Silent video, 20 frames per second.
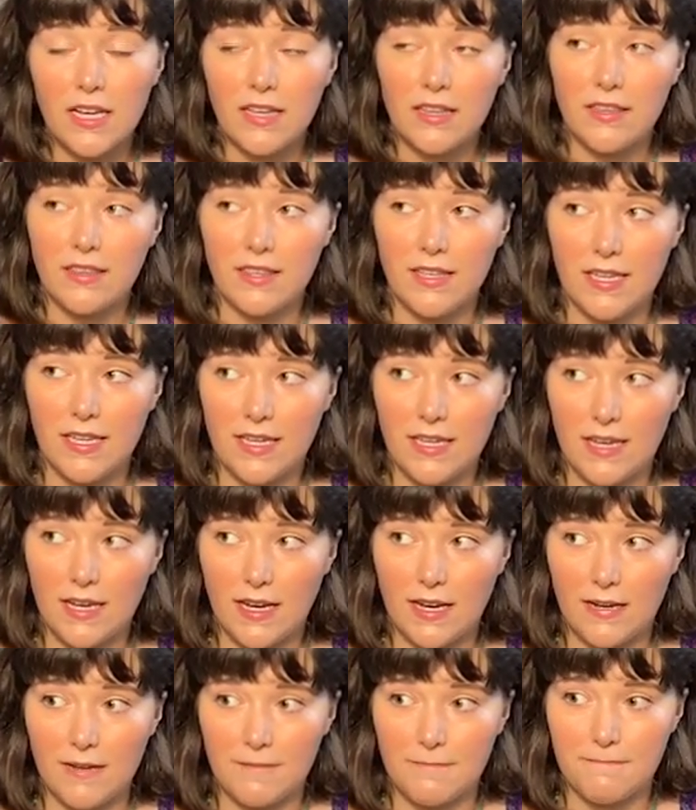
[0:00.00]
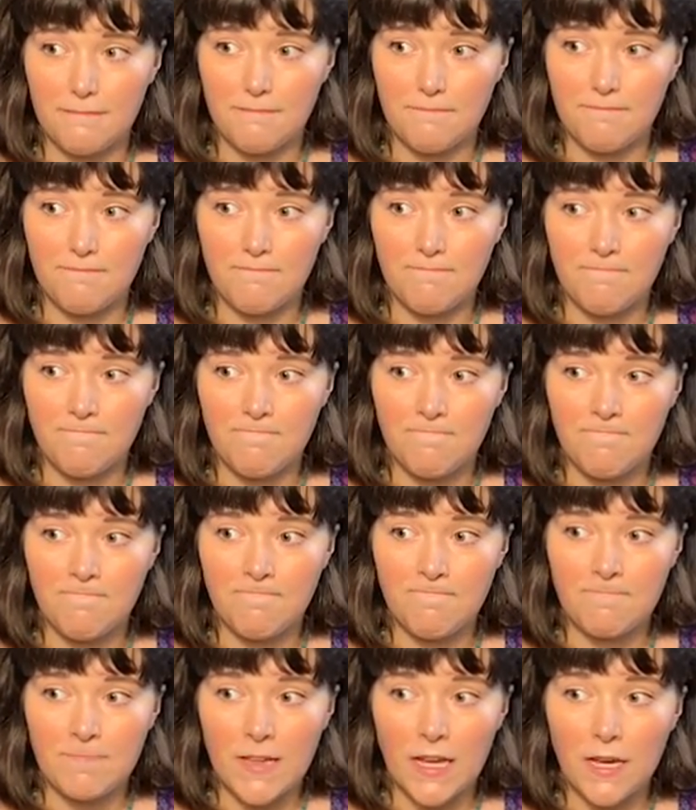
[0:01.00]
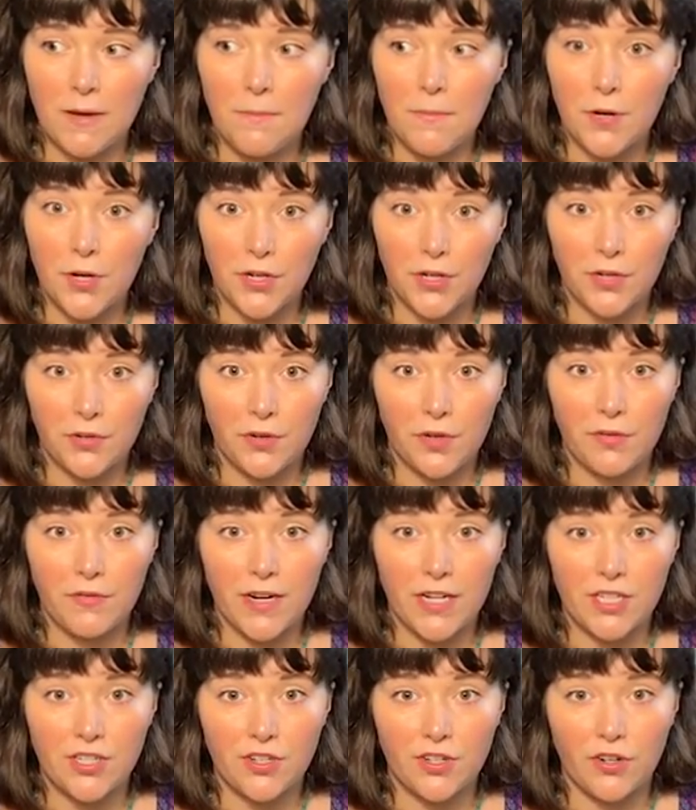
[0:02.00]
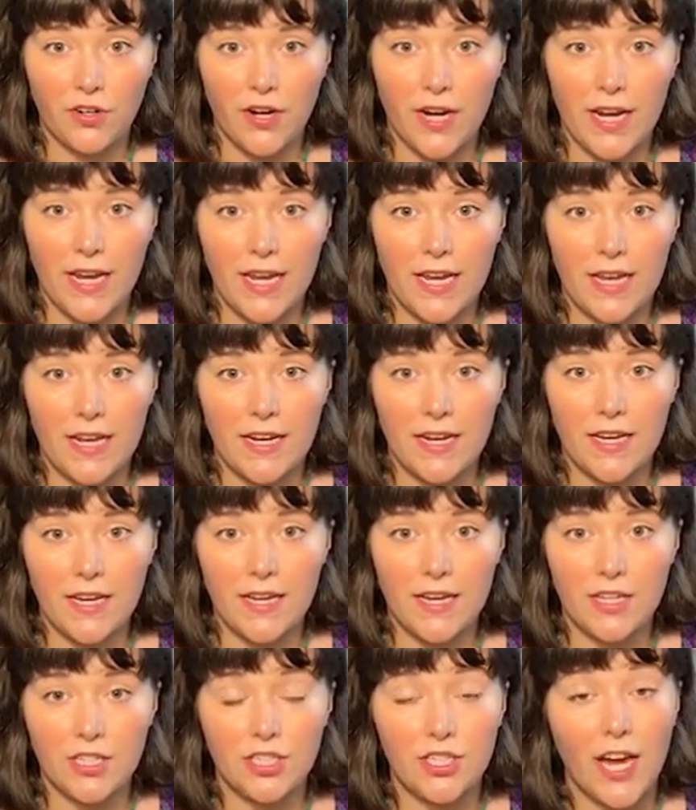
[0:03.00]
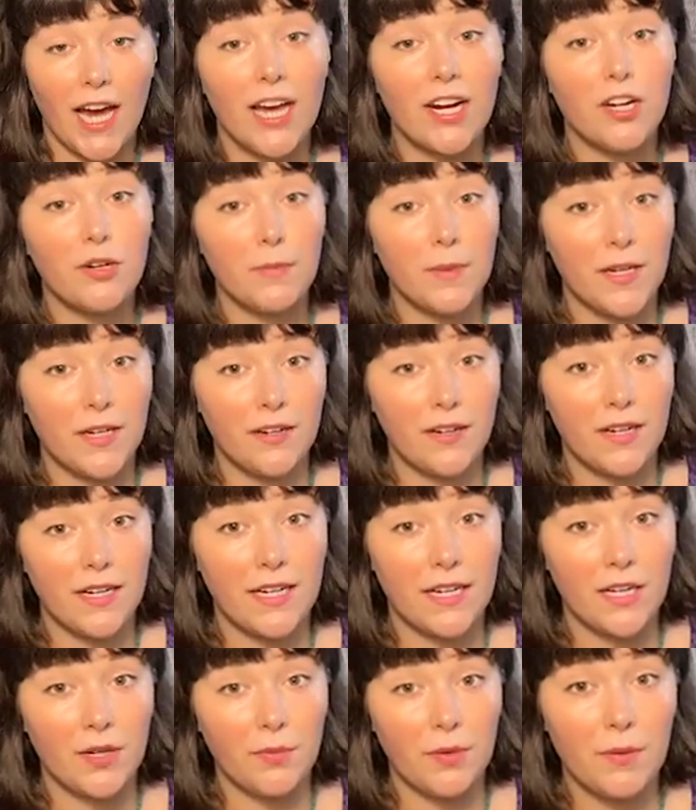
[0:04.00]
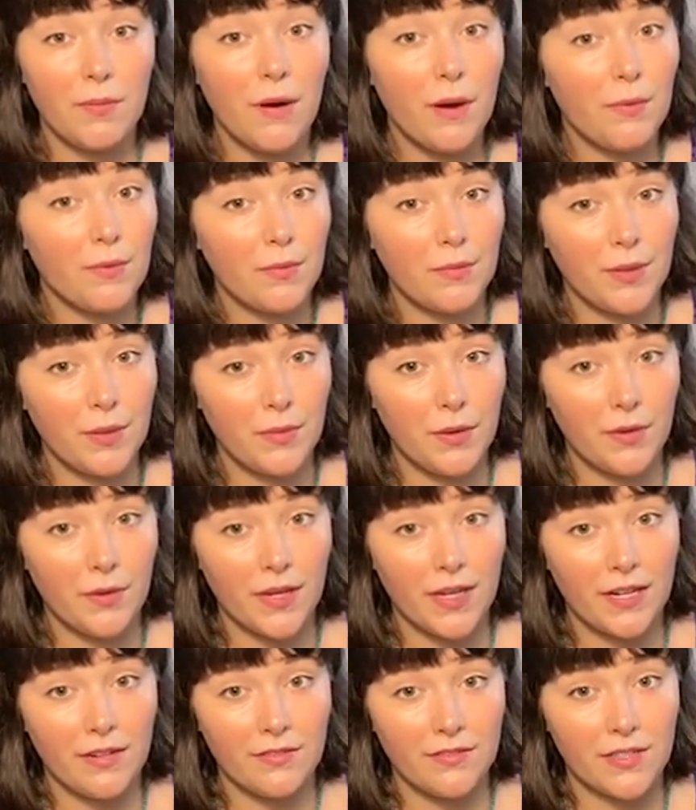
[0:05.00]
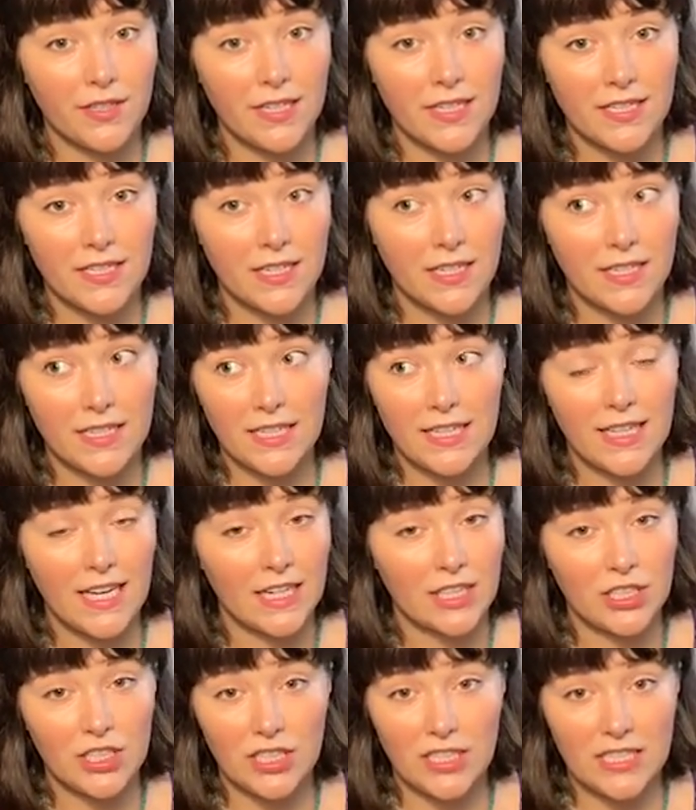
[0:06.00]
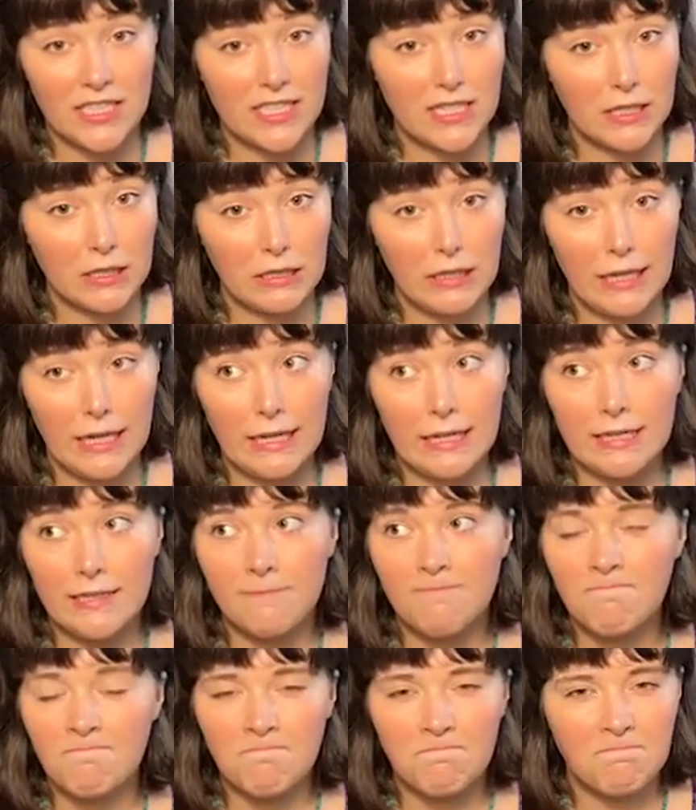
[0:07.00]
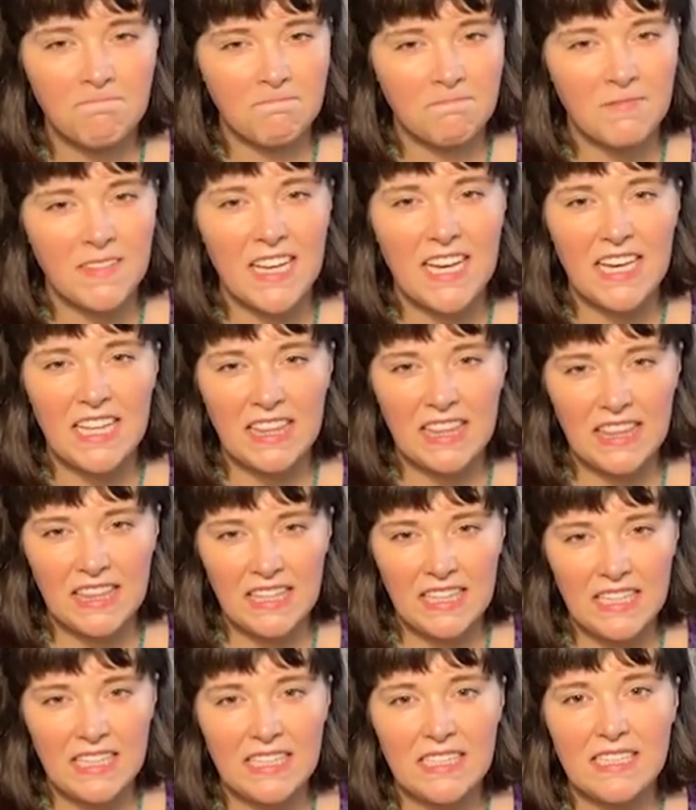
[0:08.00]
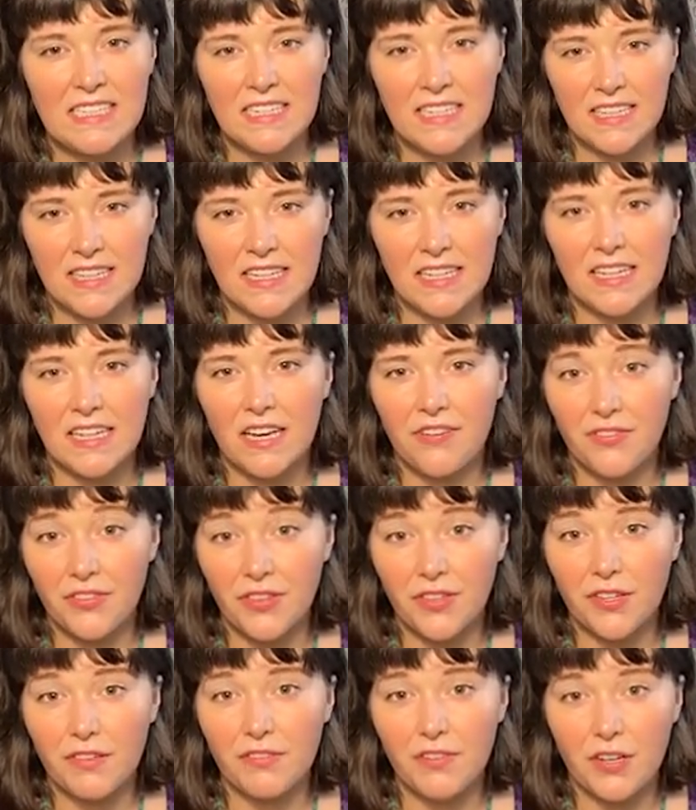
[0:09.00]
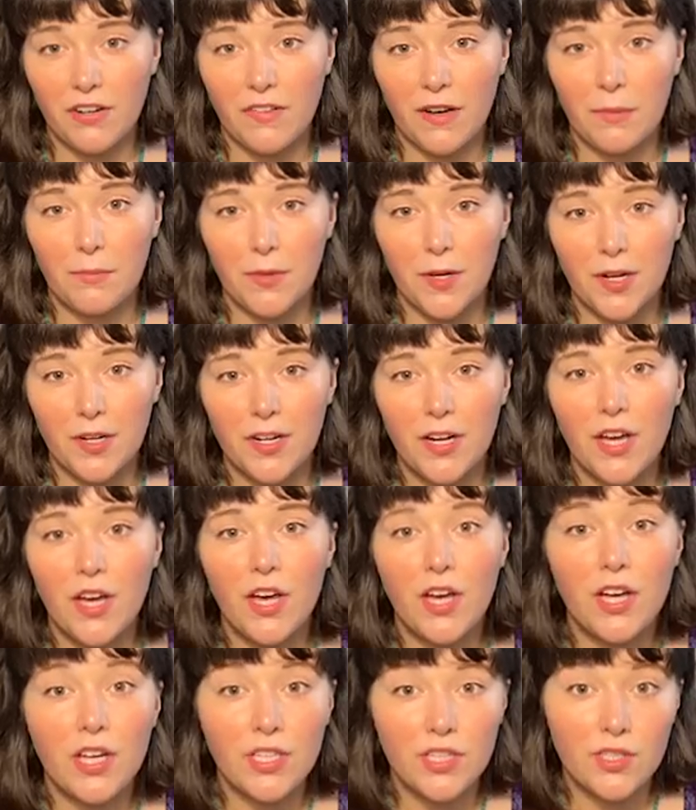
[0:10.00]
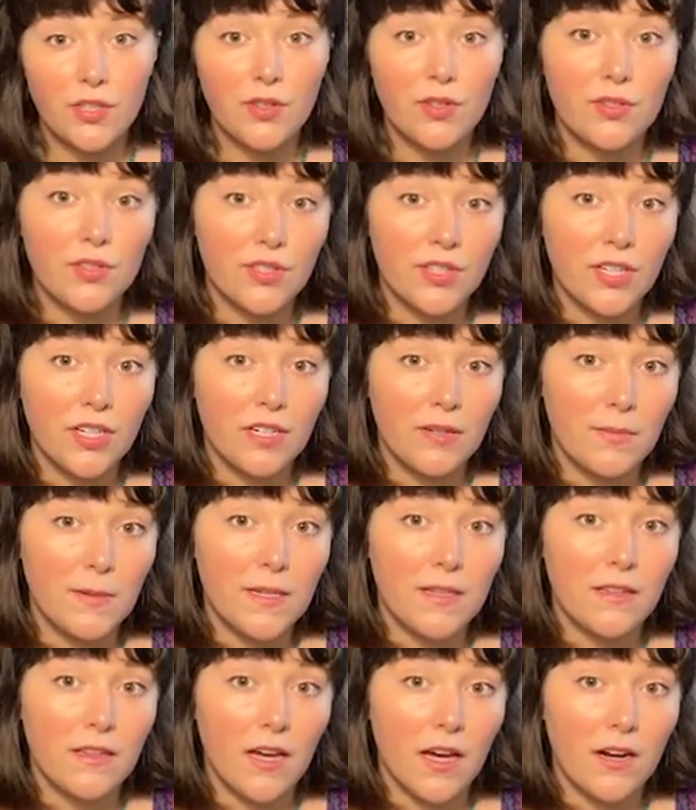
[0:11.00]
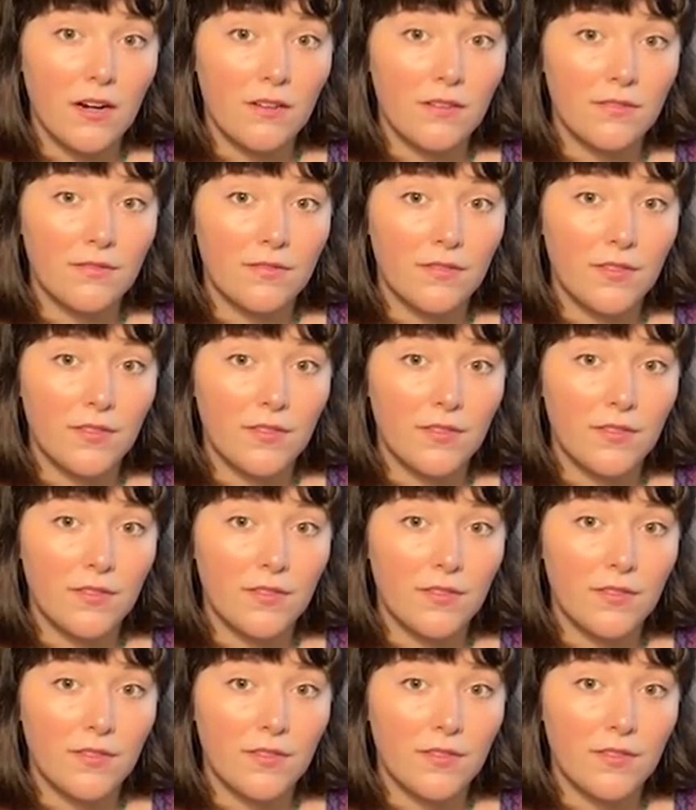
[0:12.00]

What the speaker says: the Mercury retrograde shadow period, we probably won't get a verdict on the election until like at least the 11th of November. So those are going to be a lot of